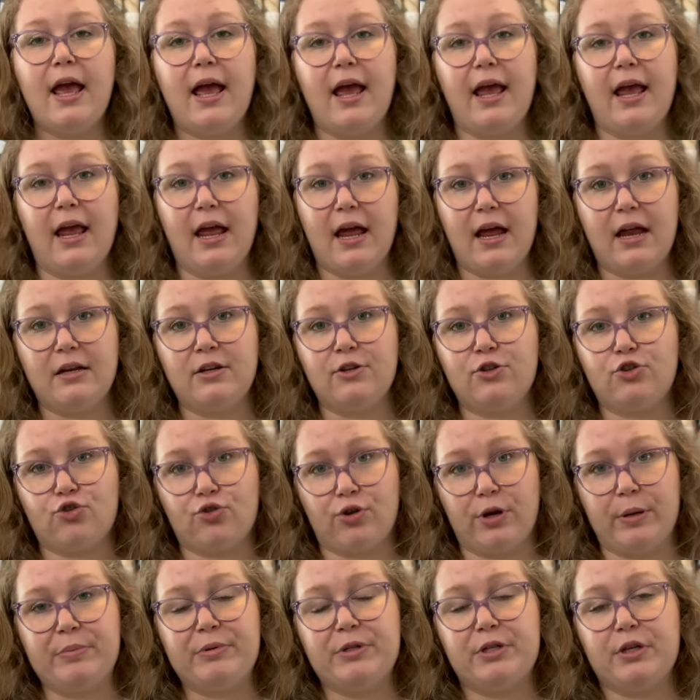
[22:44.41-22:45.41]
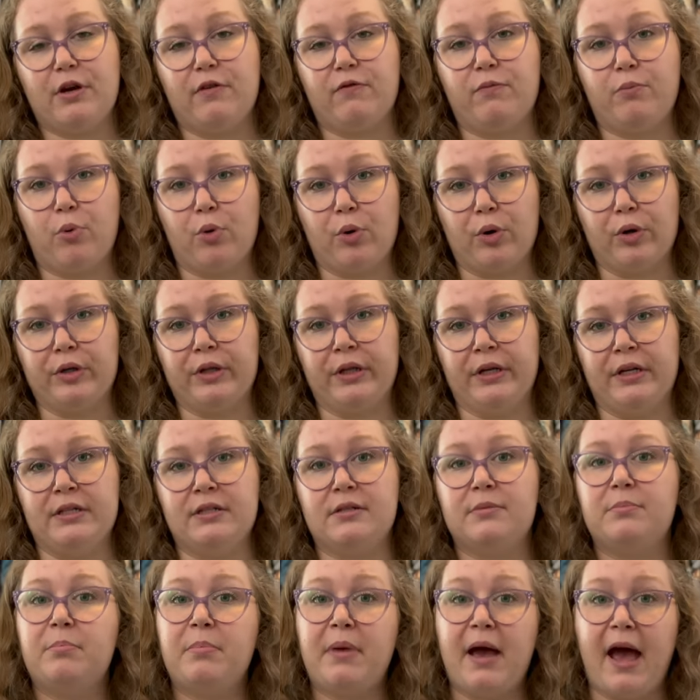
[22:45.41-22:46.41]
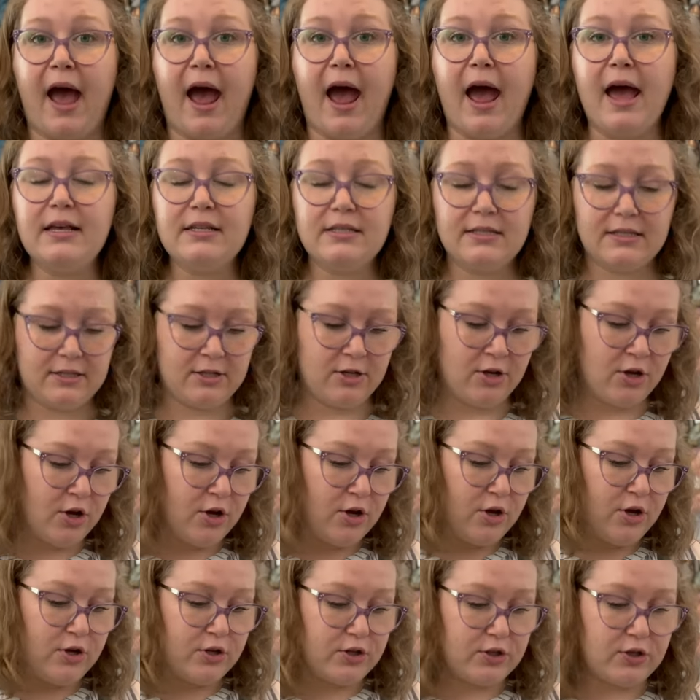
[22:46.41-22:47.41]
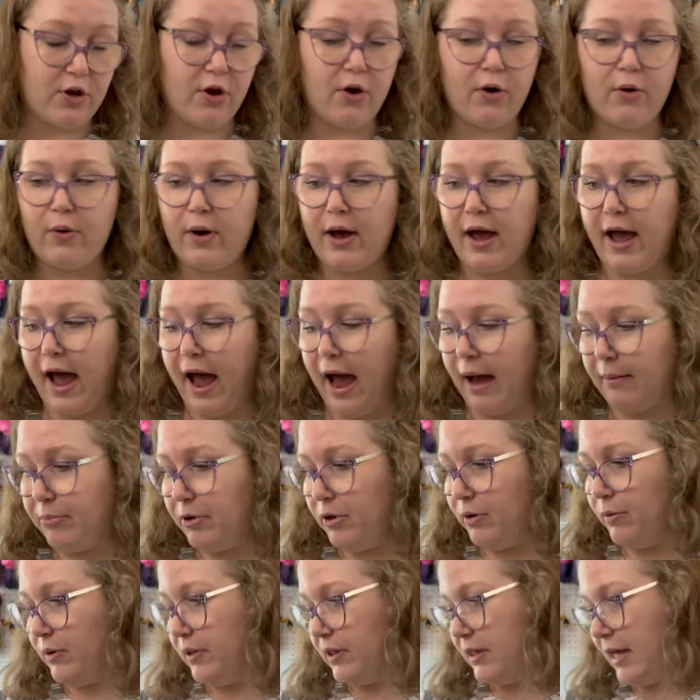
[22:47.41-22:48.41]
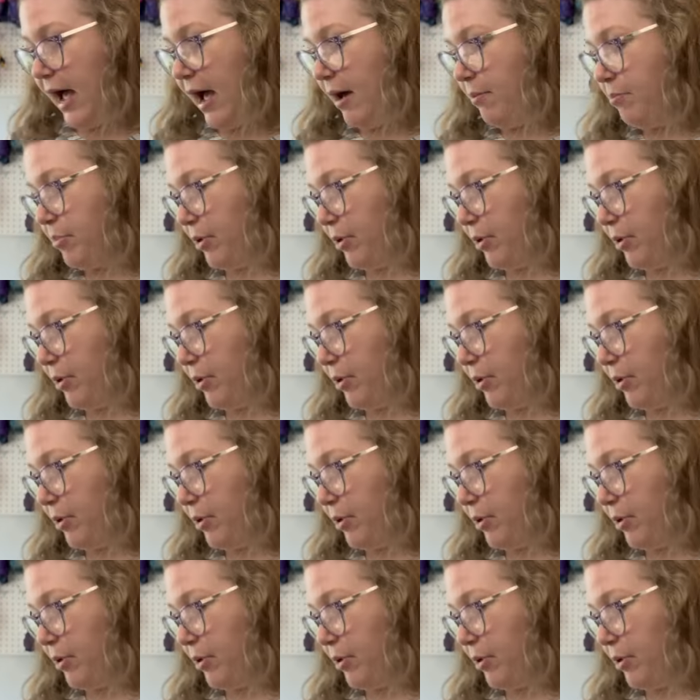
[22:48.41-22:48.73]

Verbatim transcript: and Trips of Portland Past. So happy with that